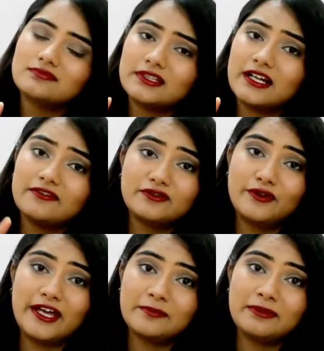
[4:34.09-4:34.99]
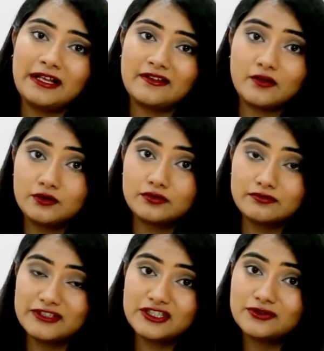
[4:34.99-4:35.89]
there are a few hair appliances
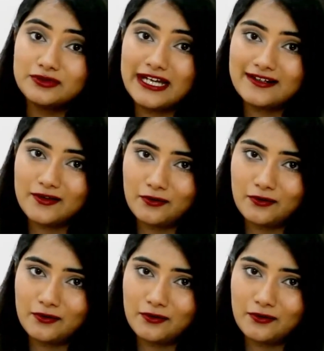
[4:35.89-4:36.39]
which do that.